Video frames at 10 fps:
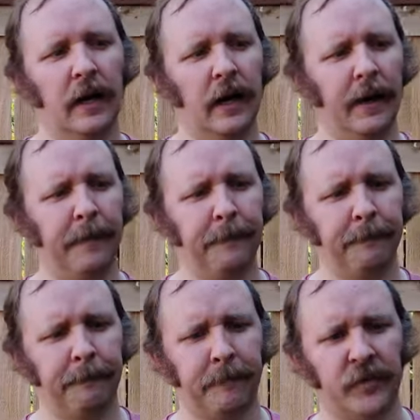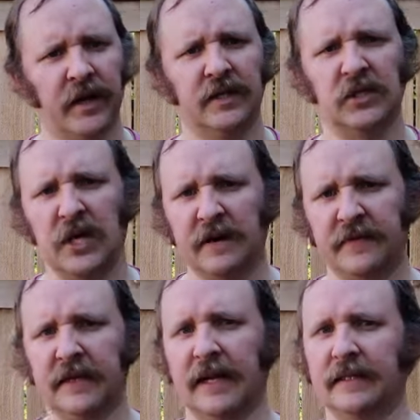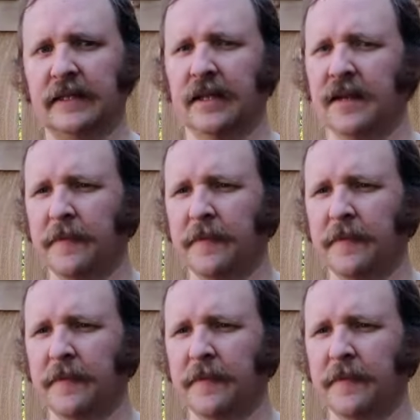like soft nuts.